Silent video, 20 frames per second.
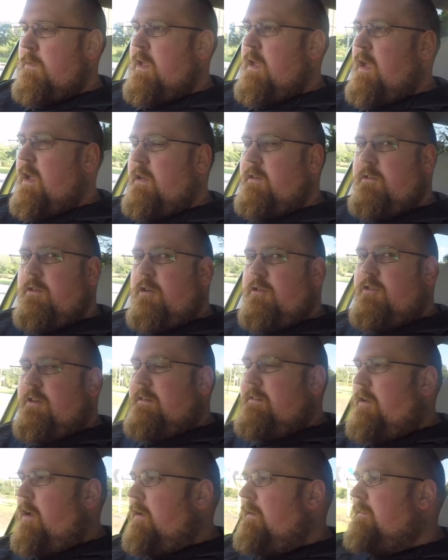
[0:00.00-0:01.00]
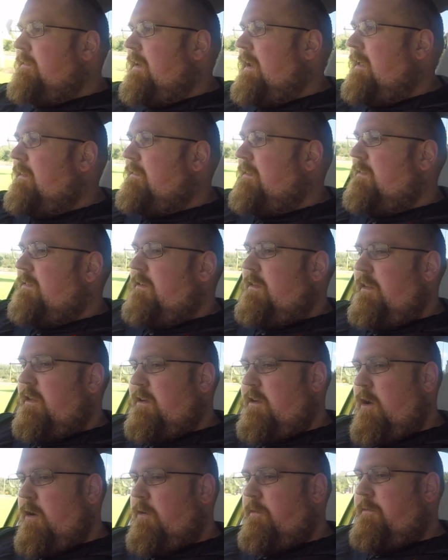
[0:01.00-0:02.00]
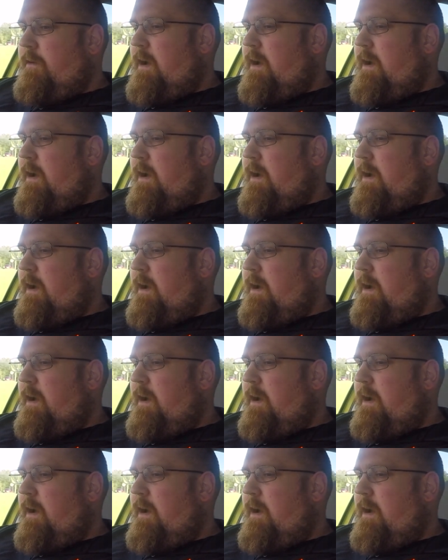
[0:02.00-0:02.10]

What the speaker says: It's not just isolated to the Golf.